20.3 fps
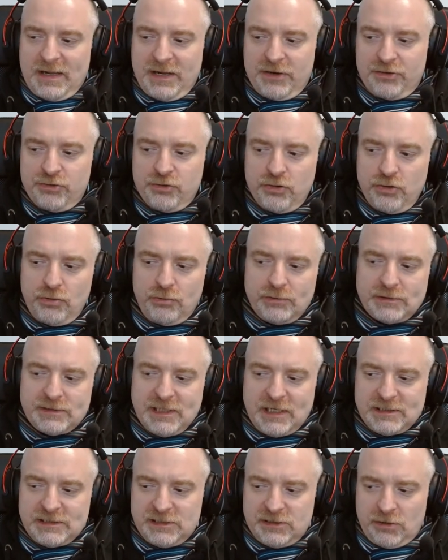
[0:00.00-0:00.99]
In news
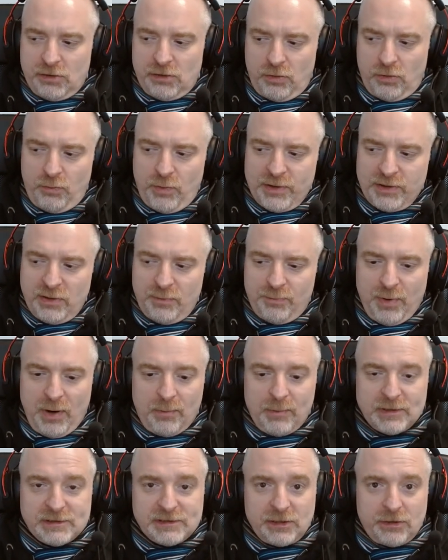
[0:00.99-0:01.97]
SEO, when you
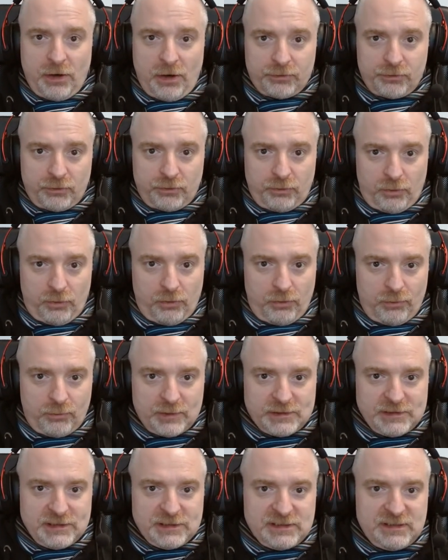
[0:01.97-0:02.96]
publish an article,
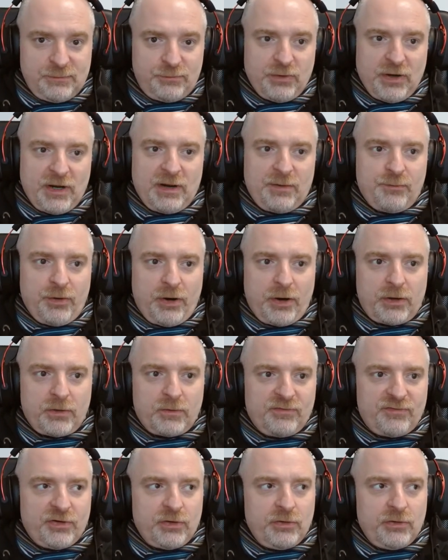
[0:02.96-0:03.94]
which is the bread and
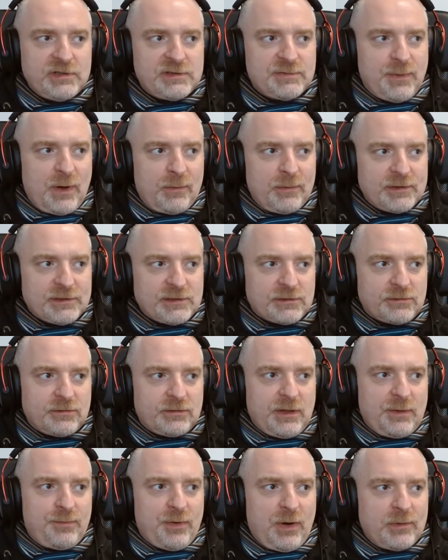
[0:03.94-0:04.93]
butter of a news publisher,
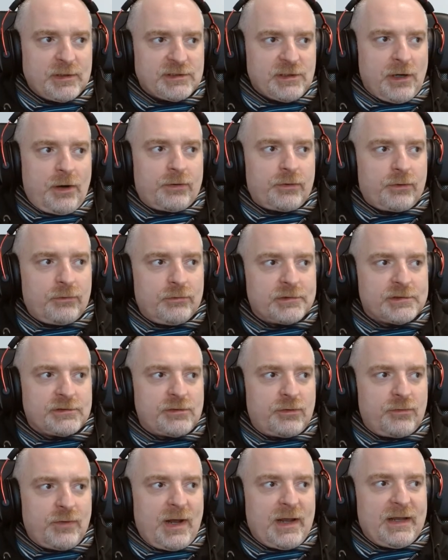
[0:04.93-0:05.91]
they publish articles
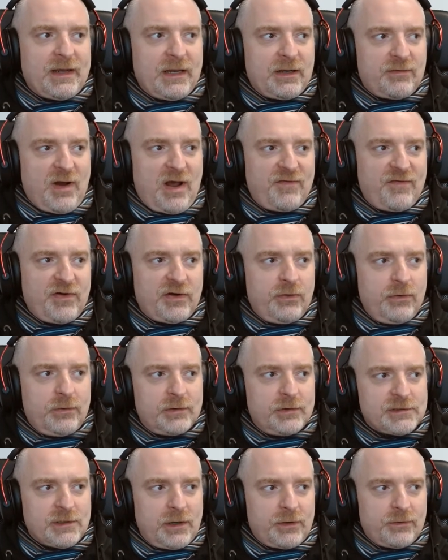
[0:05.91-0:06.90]
to try and get traffic to
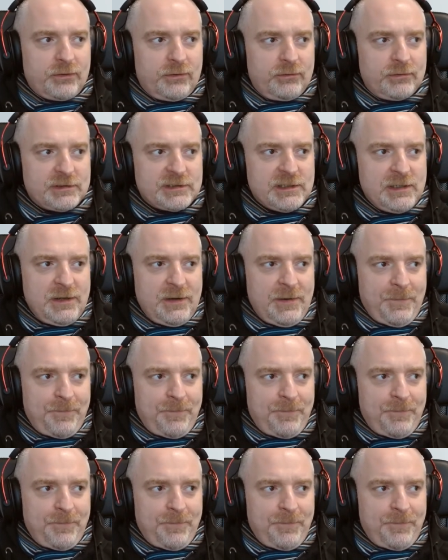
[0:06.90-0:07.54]
those articles.